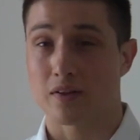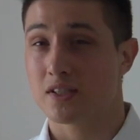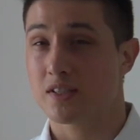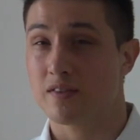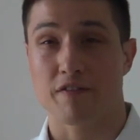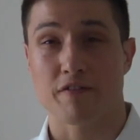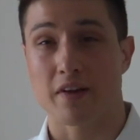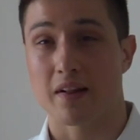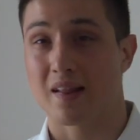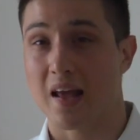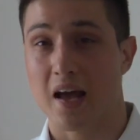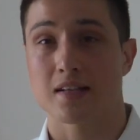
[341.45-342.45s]
Now this is a
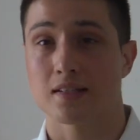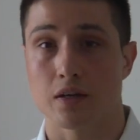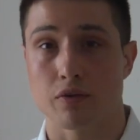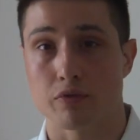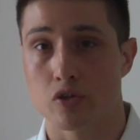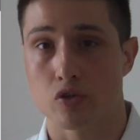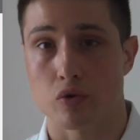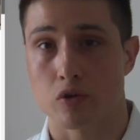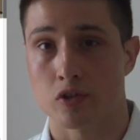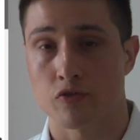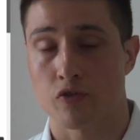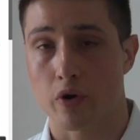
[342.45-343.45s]
fantastic
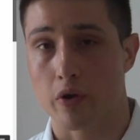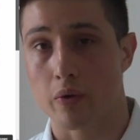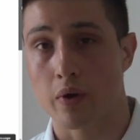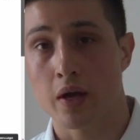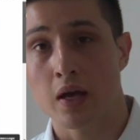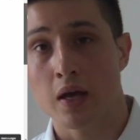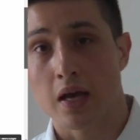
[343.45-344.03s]
resource for you.